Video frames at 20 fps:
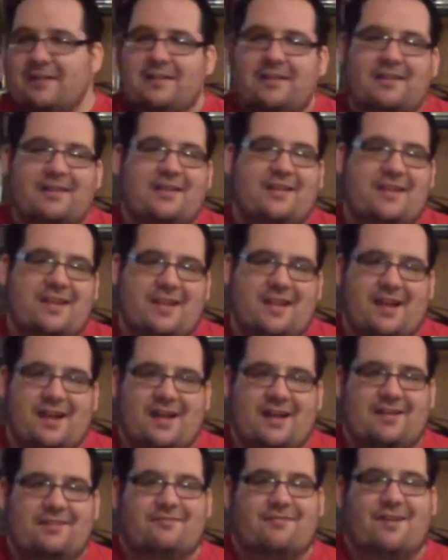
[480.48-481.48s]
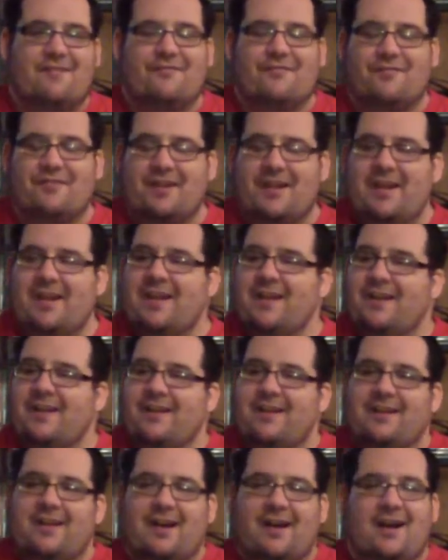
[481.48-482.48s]
the referee,
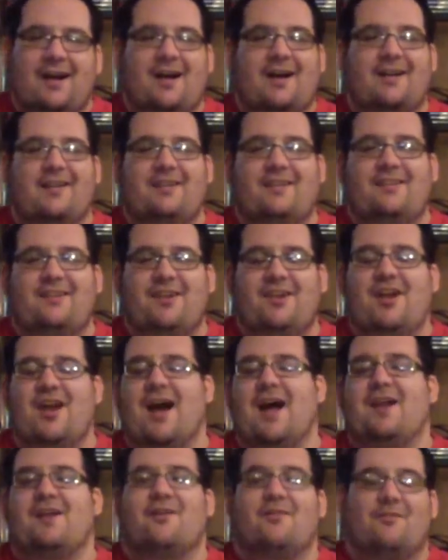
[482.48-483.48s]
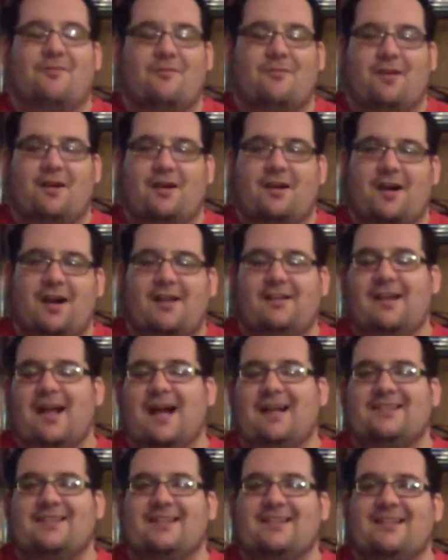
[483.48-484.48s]
Yano
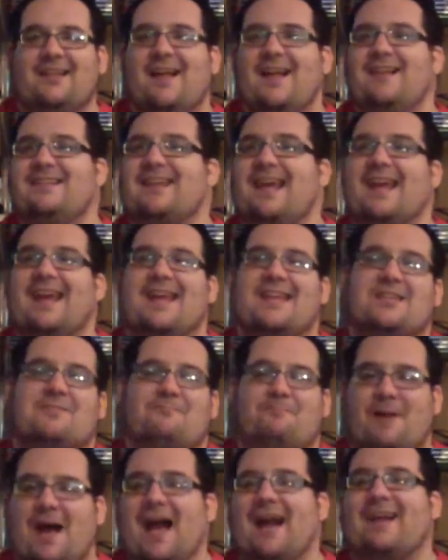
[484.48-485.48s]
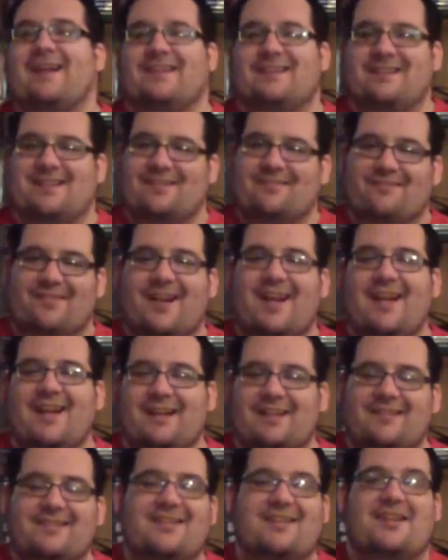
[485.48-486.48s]
unlocks his legs and gets back into the
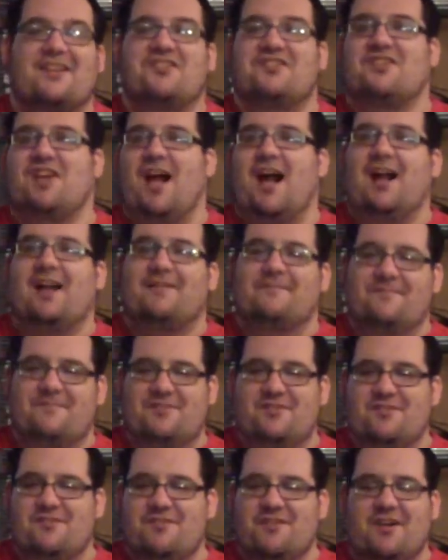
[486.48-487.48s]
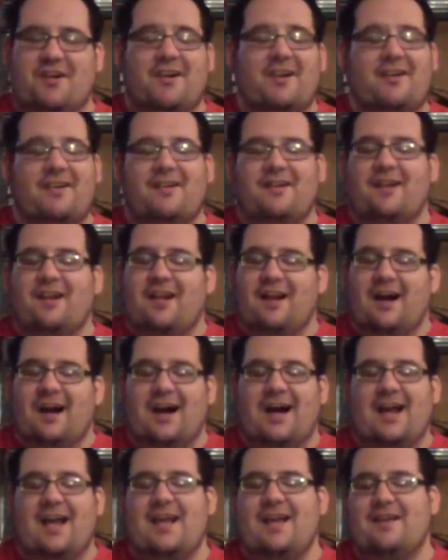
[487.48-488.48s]
ring to the shock of Junior.
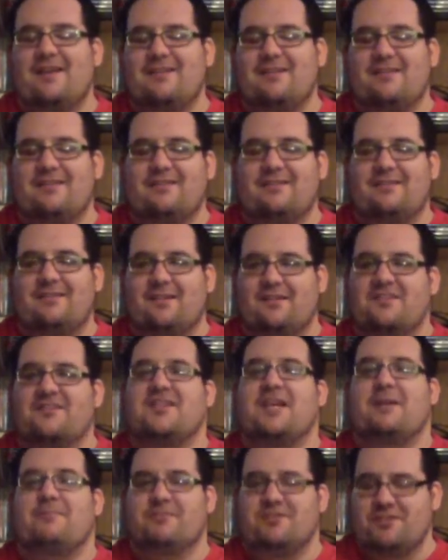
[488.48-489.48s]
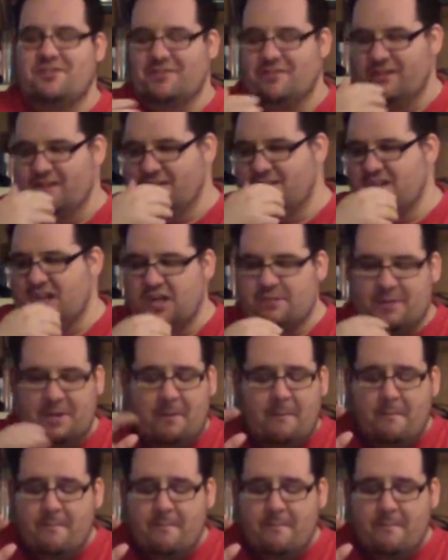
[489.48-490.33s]
Or Sabre Jr., excuse me.